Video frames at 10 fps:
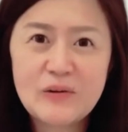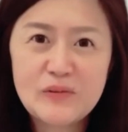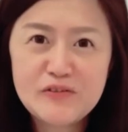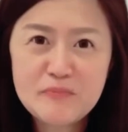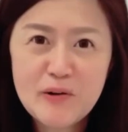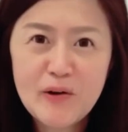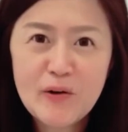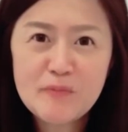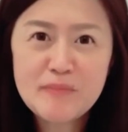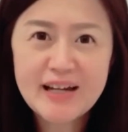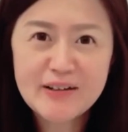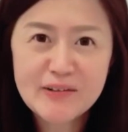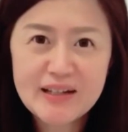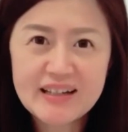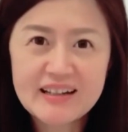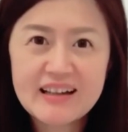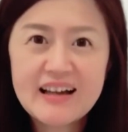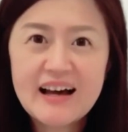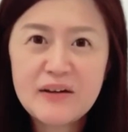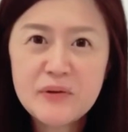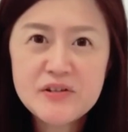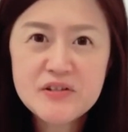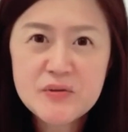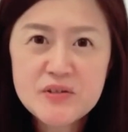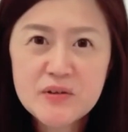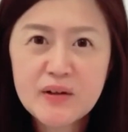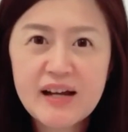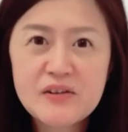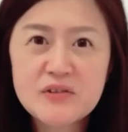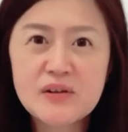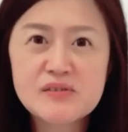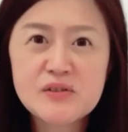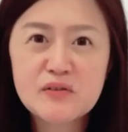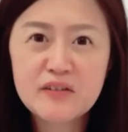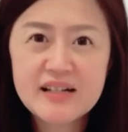With more homemade cooking, I reduce occasions of